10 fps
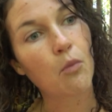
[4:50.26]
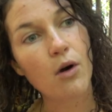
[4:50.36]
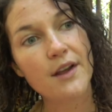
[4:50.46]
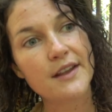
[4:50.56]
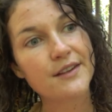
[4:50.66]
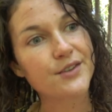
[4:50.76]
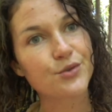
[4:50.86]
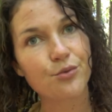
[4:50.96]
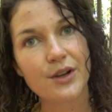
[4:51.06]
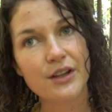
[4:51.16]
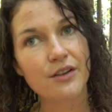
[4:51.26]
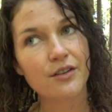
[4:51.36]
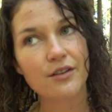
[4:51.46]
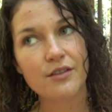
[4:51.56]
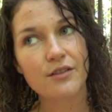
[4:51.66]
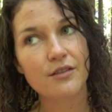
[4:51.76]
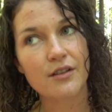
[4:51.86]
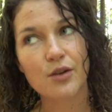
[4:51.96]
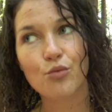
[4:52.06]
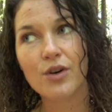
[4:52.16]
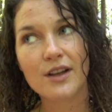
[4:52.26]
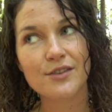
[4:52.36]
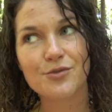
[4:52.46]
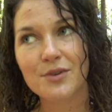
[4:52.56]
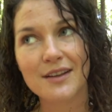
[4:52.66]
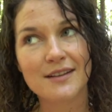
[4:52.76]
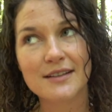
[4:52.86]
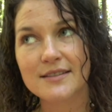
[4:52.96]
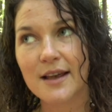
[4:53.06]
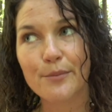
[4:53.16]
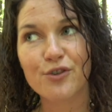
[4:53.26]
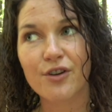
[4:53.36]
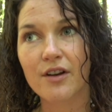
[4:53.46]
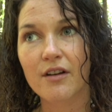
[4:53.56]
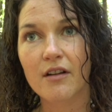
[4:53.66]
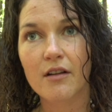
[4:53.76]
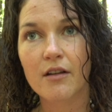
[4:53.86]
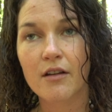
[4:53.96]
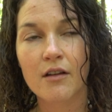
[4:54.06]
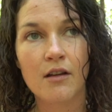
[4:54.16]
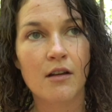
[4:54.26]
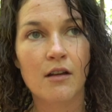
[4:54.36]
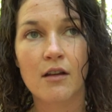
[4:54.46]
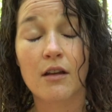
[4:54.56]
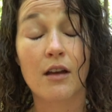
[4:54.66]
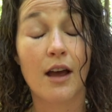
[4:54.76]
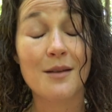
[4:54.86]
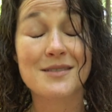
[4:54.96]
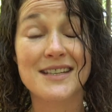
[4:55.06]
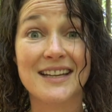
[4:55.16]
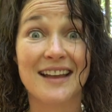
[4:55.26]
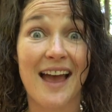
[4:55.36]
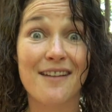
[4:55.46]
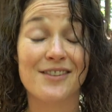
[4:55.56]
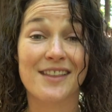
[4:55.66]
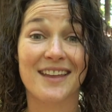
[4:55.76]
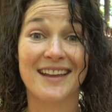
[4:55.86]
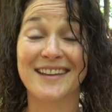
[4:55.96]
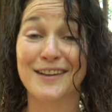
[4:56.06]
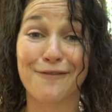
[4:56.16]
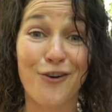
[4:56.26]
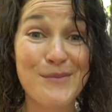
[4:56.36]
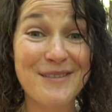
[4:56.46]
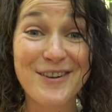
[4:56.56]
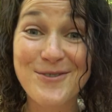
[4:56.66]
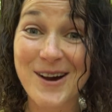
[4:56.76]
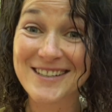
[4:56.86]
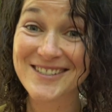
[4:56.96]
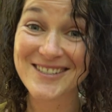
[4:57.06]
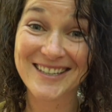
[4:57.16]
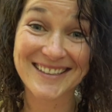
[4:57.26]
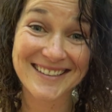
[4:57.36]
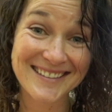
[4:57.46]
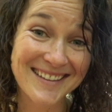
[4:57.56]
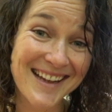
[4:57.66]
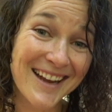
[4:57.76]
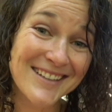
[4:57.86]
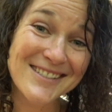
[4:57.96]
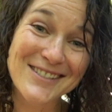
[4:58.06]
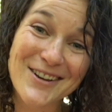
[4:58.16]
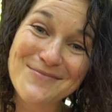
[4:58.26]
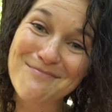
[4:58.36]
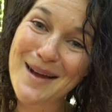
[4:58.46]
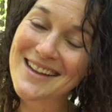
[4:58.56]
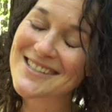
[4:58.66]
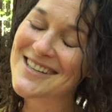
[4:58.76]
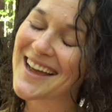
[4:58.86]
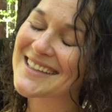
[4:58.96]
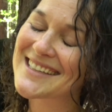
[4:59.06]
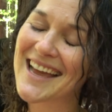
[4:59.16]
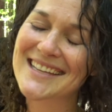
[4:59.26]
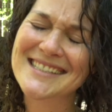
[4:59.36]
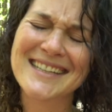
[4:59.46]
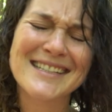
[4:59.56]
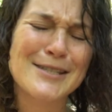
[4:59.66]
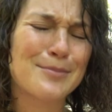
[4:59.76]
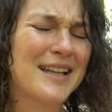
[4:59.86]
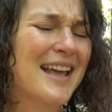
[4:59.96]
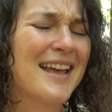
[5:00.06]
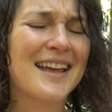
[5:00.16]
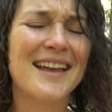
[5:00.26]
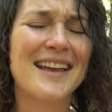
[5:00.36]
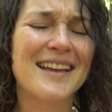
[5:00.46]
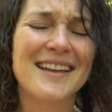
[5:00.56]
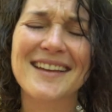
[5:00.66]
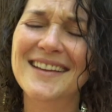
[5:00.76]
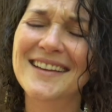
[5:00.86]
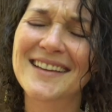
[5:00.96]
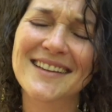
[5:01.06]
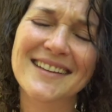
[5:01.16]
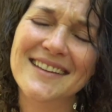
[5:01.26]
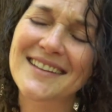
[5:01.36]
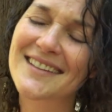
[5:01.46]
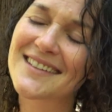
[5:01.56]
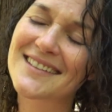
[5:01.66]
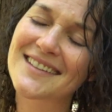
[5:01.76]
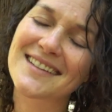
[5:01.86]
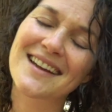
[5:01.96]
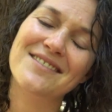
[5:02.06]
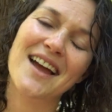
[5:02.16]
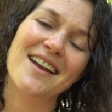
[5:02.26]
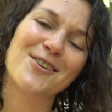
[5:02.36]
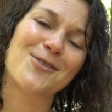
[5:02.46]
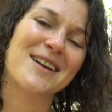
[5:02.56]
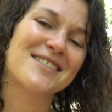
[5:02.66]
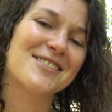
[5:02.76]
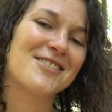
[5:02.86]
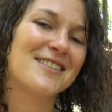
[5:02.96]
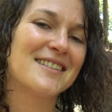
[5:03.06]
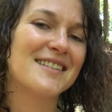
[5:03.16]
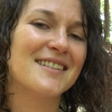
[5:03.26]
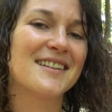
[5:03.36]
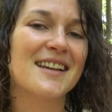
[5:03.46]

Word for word: What is real and what is really deception? I'm seeing everything in the form of a question. So much I can't explain. I've got a question.